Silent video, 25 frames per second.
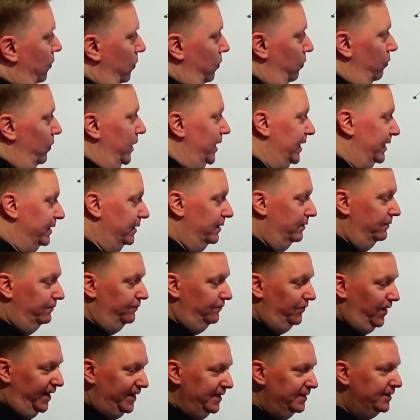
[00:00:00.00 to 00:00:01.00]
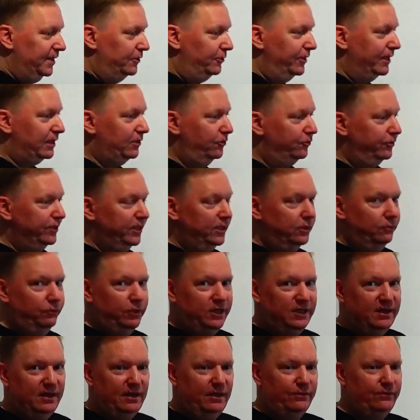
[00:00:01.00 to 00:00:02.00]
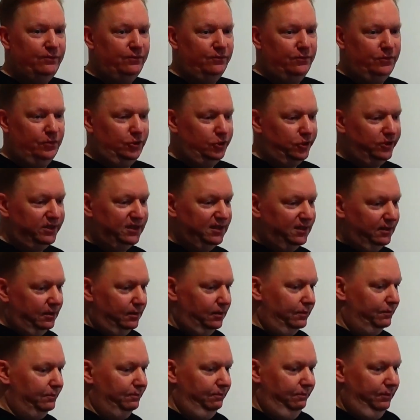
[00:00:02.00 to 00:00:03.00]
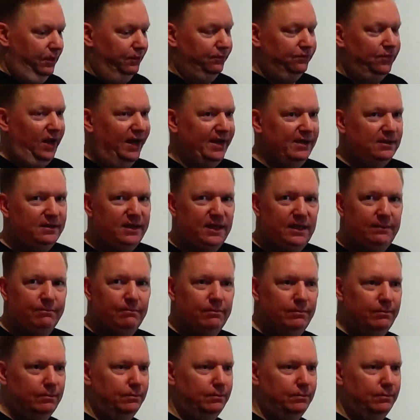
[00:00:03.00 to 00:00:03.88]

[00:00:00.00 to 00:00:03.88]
well, in a file directory, you would have just a file name,